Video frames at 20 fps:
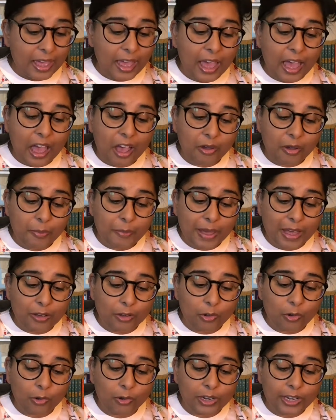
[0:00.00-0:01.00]
"How about
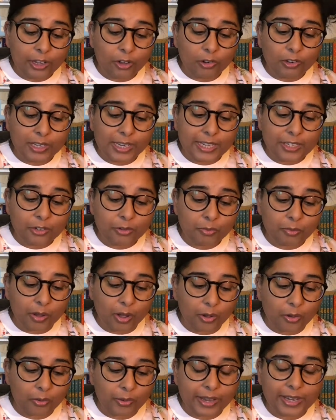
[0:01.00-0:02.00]
calling on Little
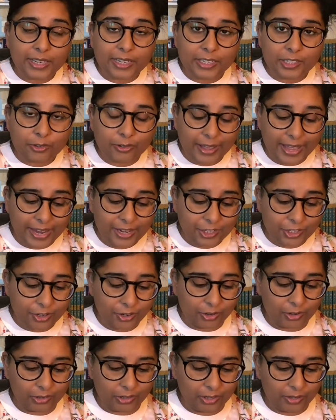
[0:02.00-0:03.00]
Mole and Little
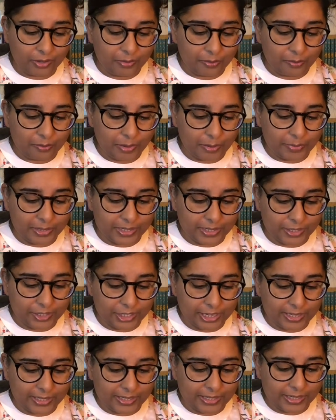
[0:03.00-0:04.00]
Hedgehog?" Mama
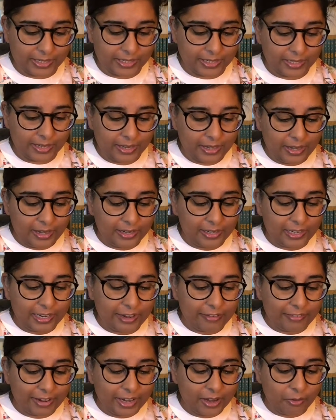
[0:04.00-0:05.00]
suggested,
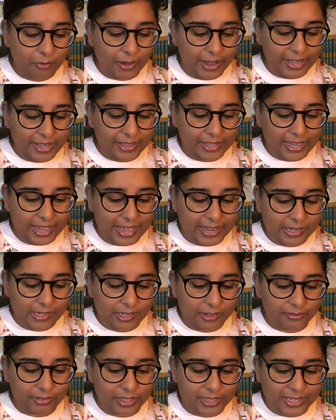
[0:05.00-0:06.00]
clearing away the ends
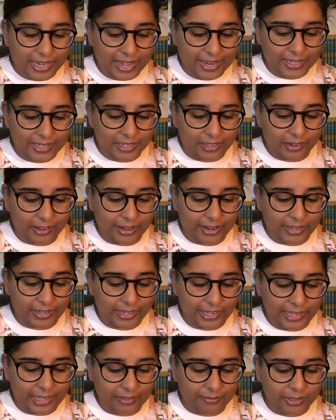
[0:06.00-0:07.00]
of the dandelion
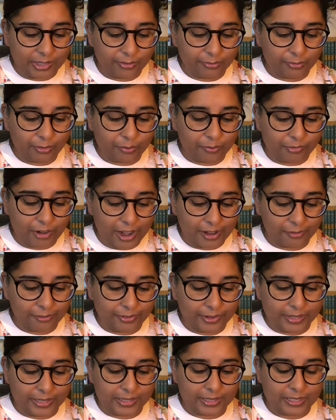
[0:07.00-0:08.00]
leaves from
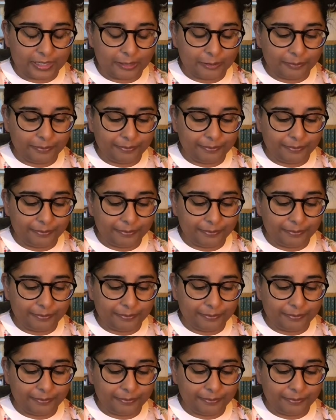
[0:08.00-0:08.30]
breakfast.